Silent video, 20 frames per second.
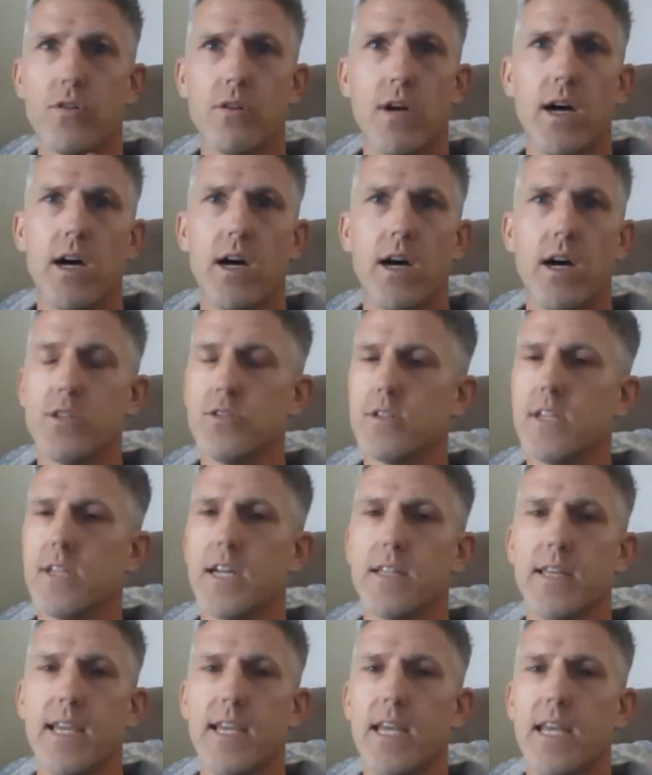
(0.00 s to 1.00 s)
I just
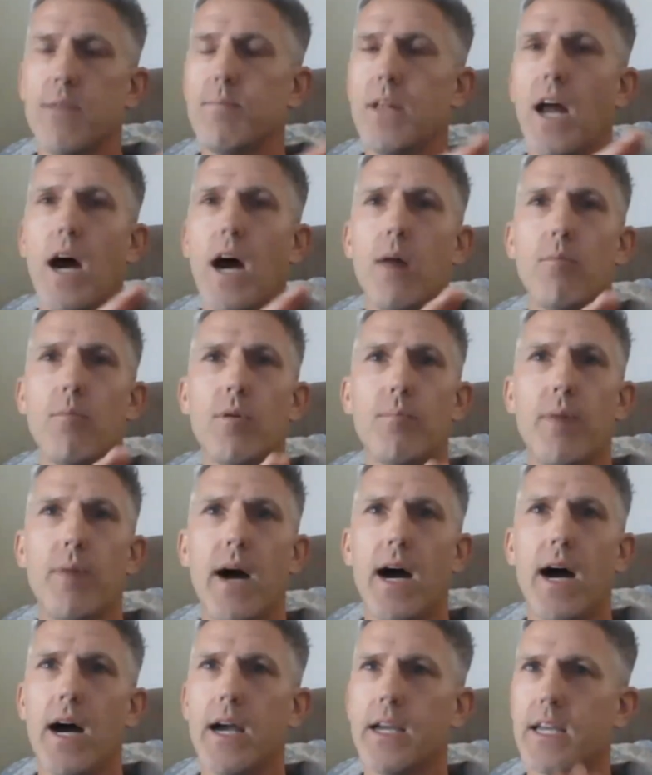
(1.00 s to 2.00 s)
had to eat humble
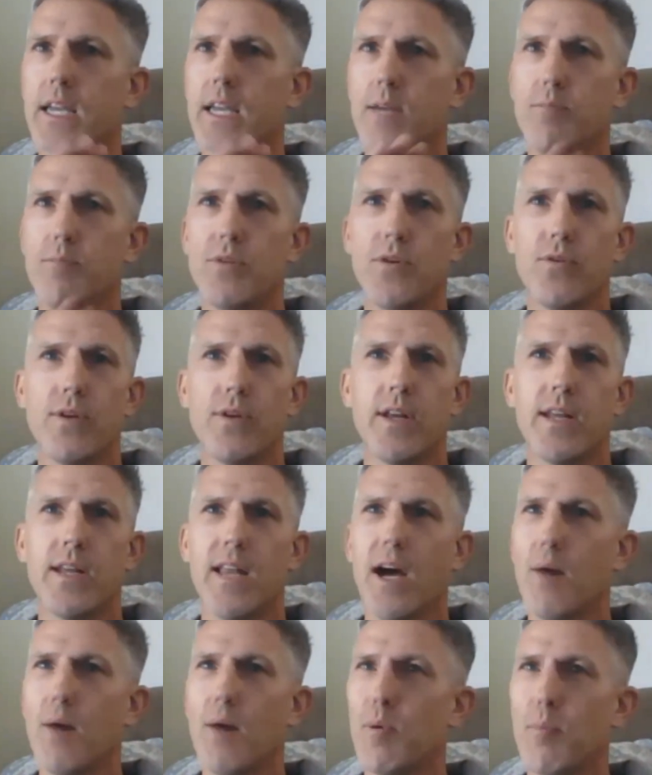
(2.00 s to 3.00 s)
pie, keep doing it,
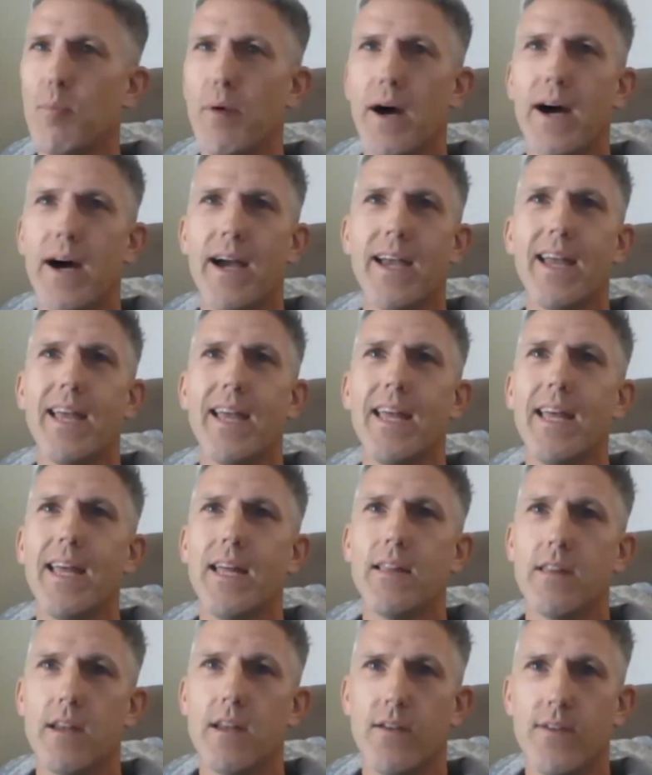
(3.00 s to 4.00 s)
humble pie.
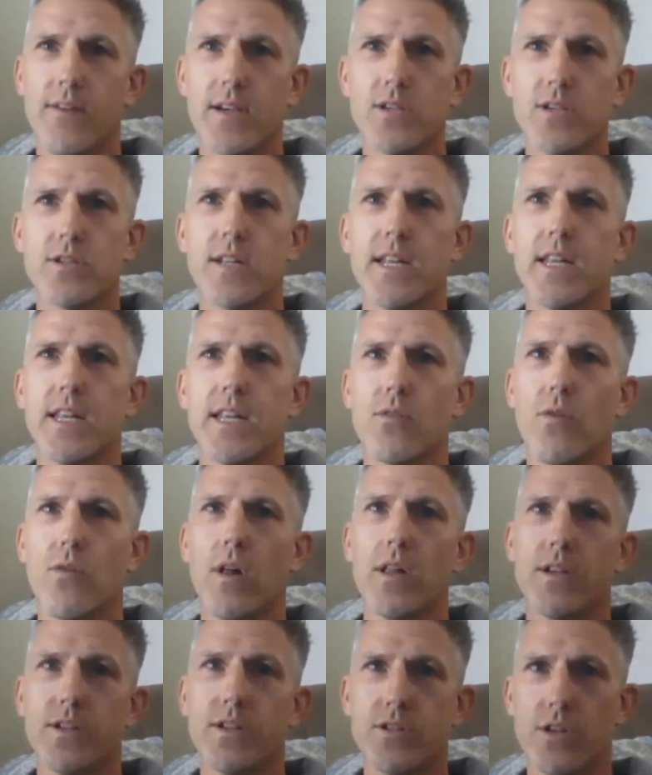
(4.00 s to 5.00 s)
Then eventually the
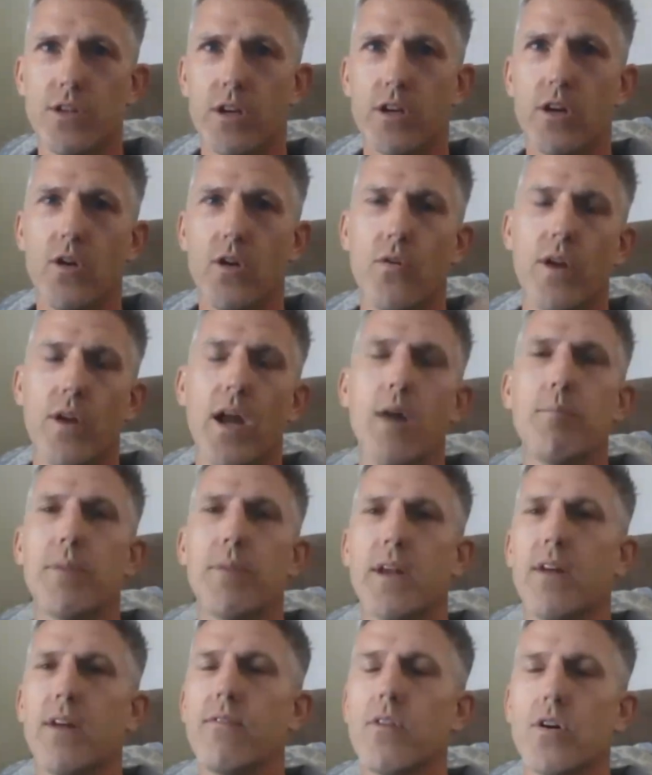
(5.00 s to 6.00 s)
quality started going up,
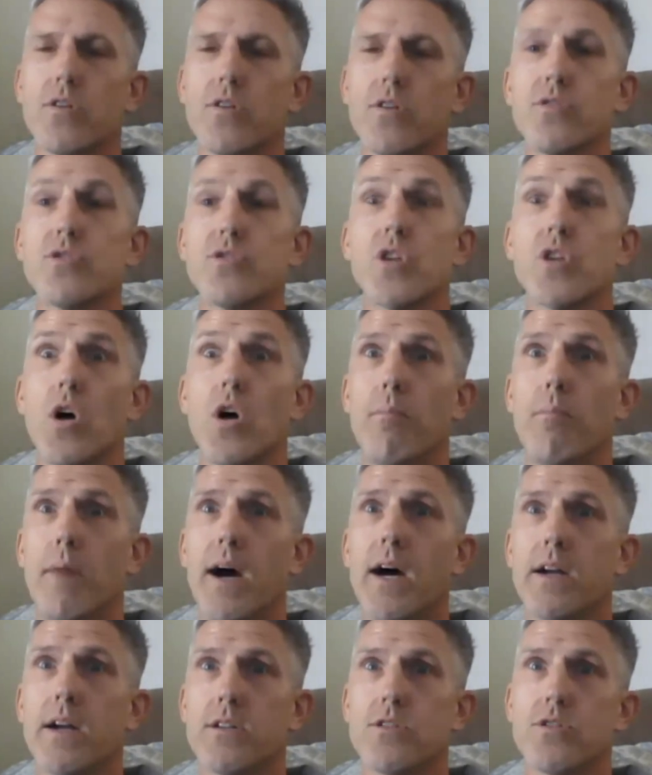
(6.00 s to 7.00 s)
and I've learned so
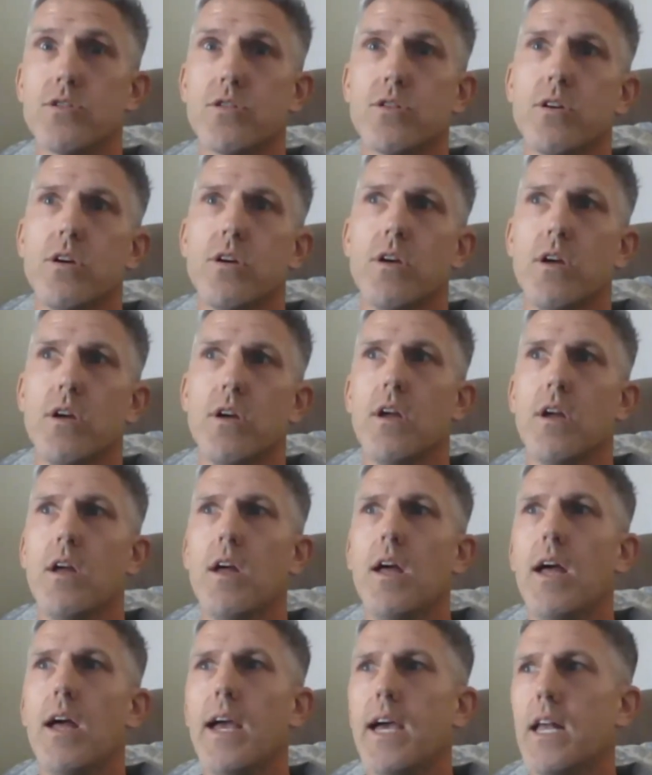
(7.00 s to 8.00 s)
much.
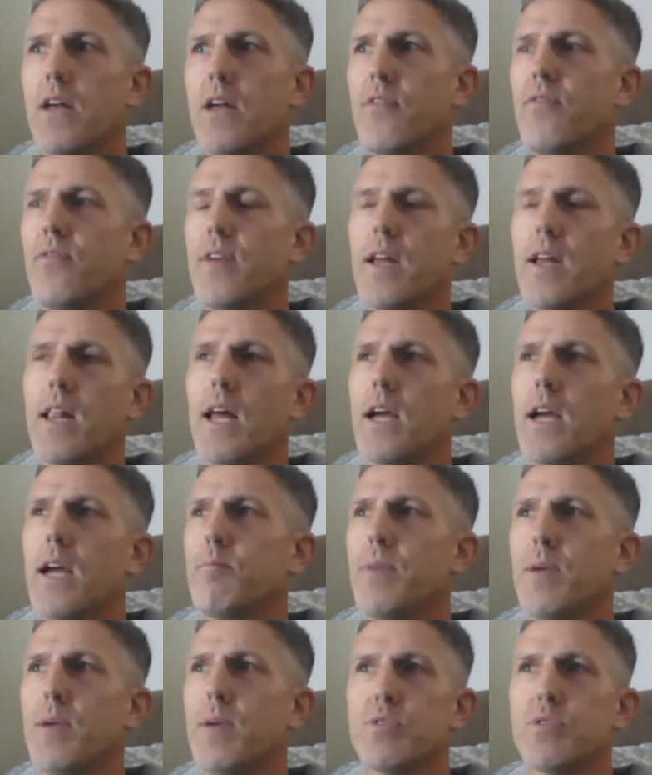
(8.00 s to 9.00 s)
And I feel
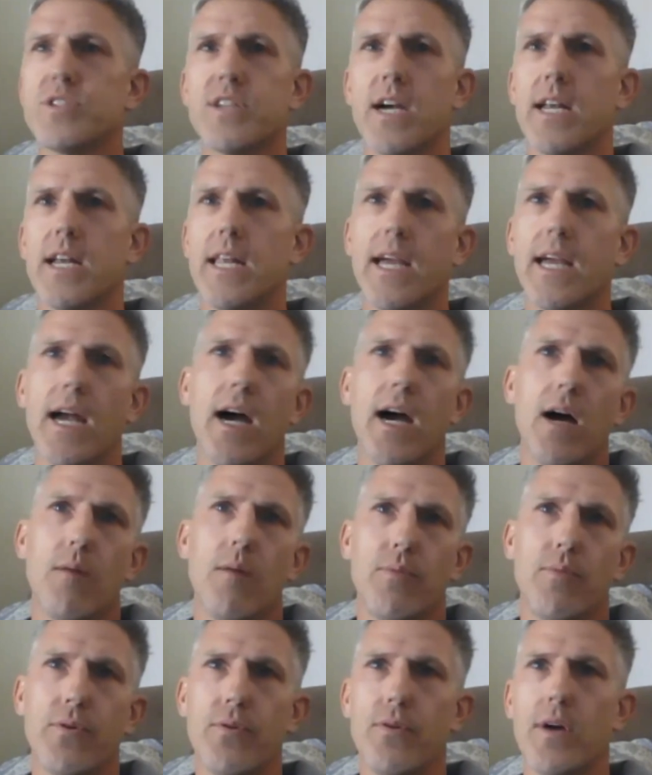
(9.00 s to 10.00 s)
like people signing up,
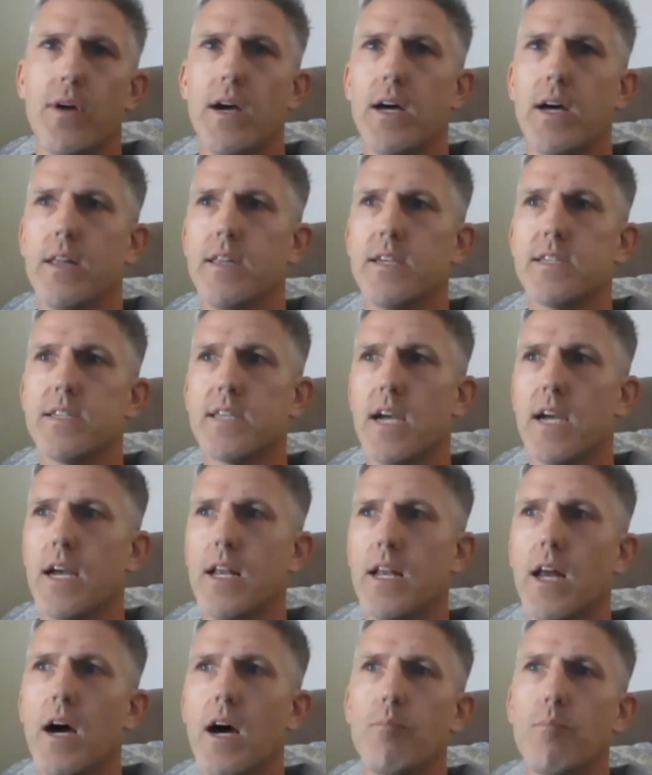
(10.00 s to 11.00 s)
they
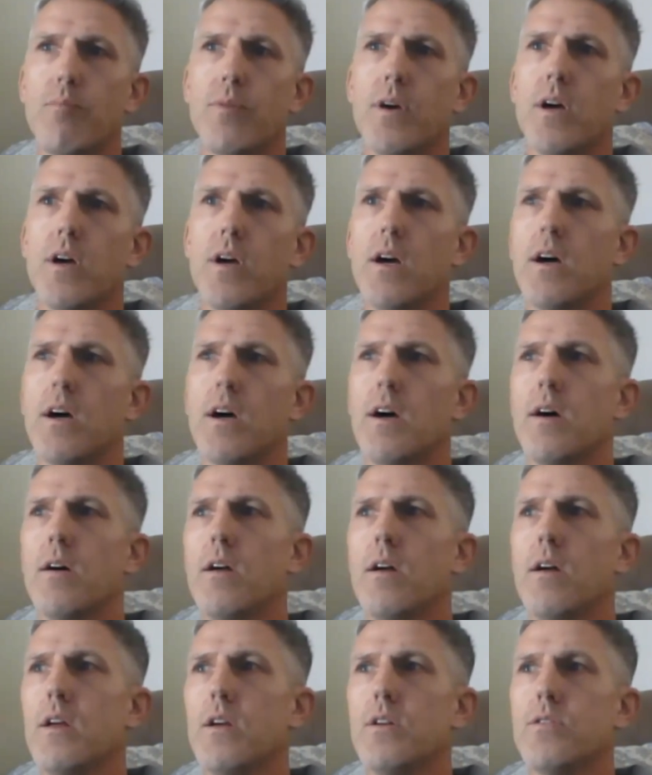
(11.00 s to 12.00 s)
sign up to
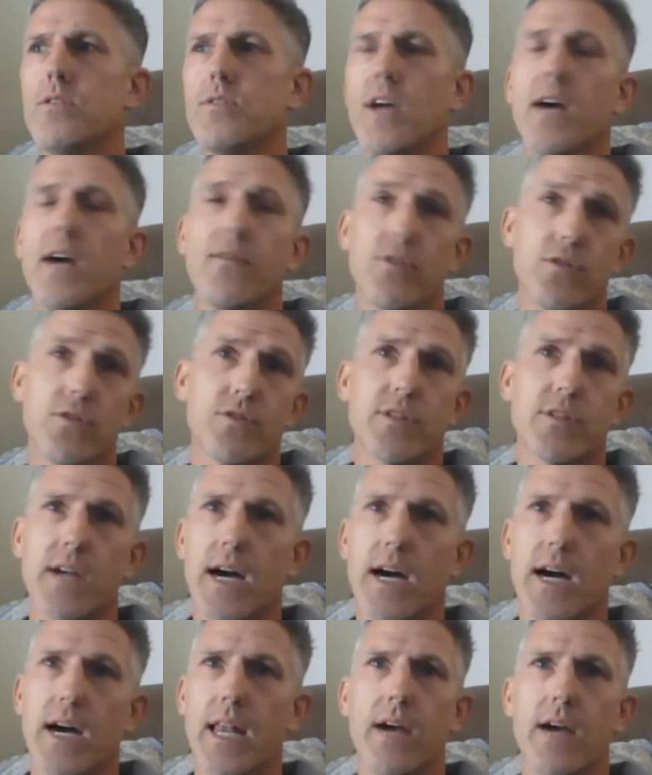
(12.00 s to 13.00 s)
have good
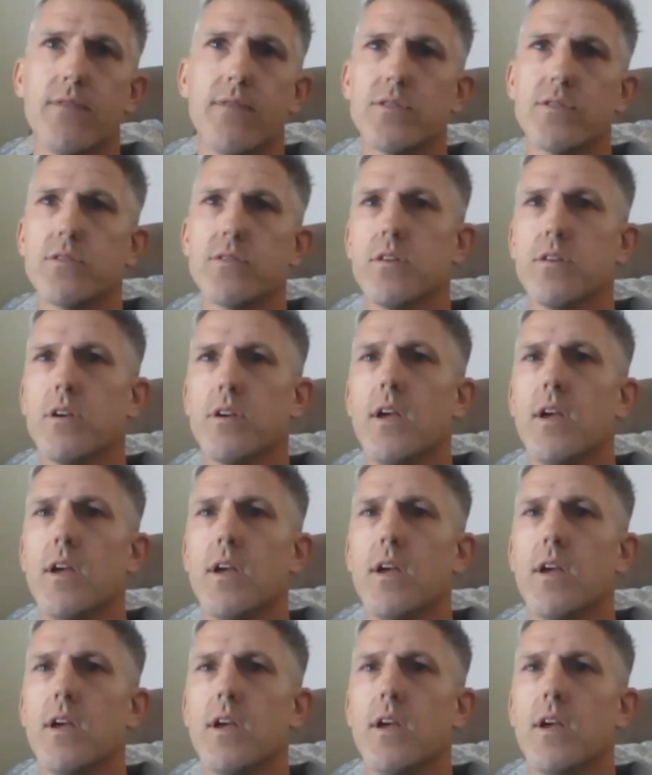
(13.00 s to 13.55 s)
skydives.